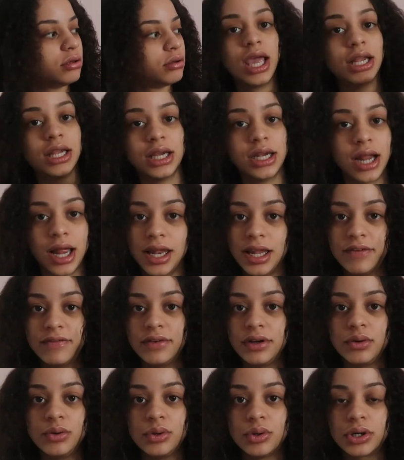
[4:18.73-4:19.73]
He did not live
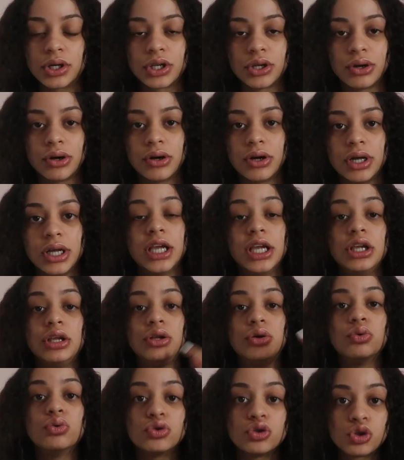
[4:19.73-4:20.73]
in New York, y'all. He
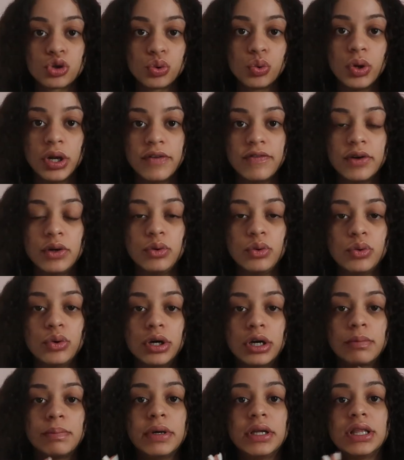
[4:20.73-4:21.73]
used to live in New
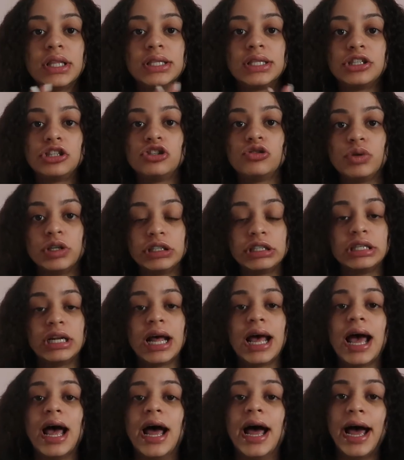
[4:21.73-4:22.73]
York, but the situation
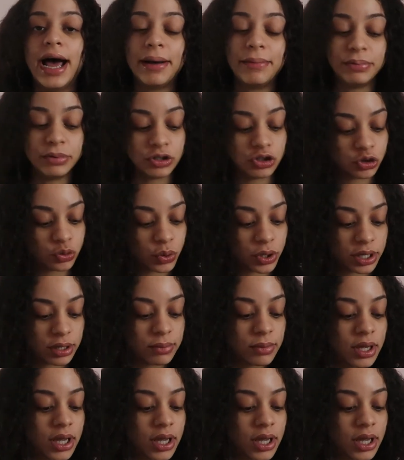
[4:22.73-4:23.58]
that had happened to him,